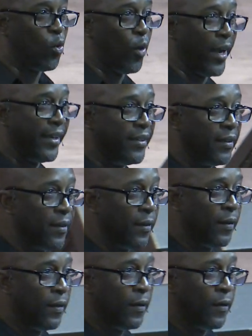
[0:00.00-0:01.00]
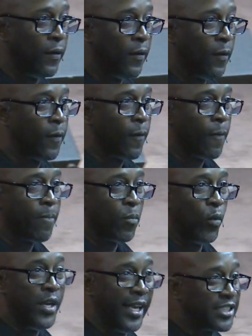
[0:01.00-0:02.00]
away.
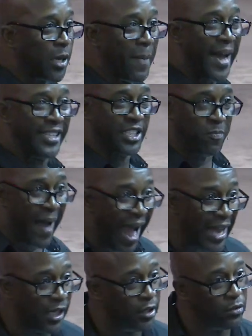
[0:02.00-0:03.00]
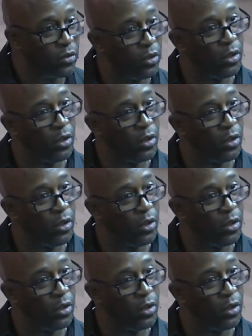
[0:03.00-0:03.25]
We need somebody smiling.